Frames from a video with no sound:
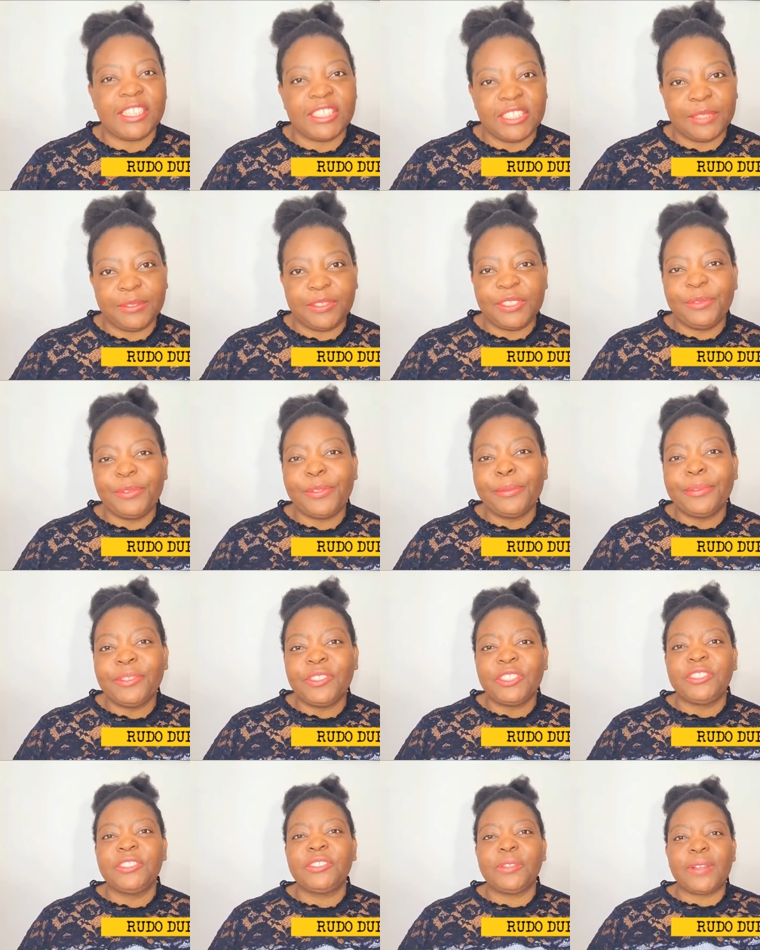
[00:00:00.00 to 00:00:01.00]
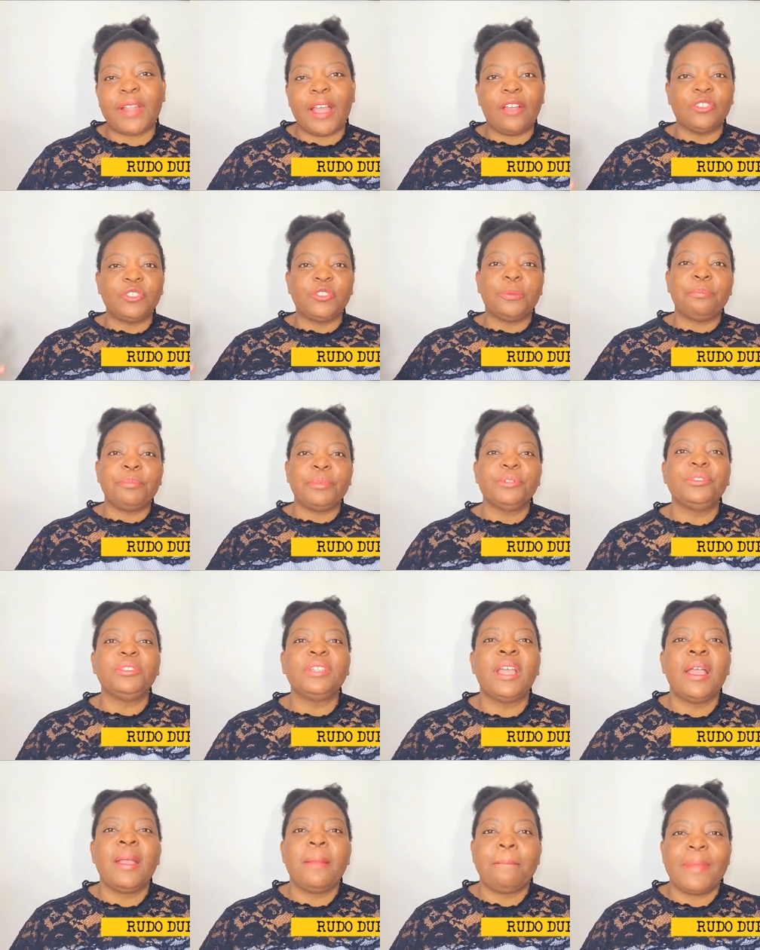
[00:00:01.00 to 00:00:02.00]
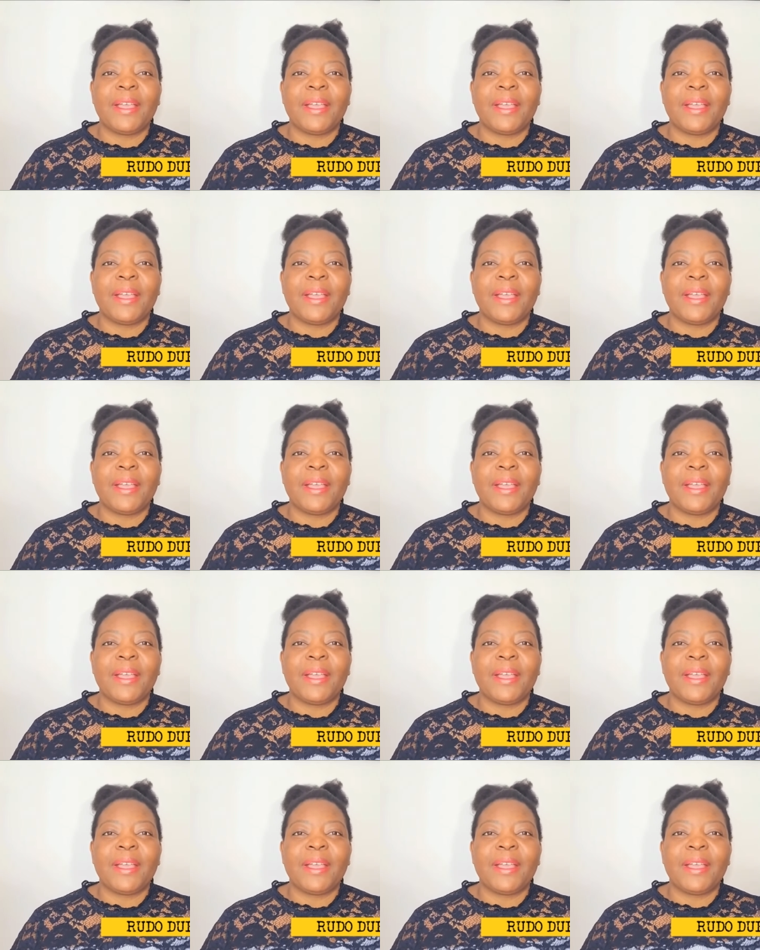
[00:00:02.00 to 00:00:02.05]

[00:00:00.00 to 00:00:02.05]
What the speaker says: I share tips and tricks on how to build,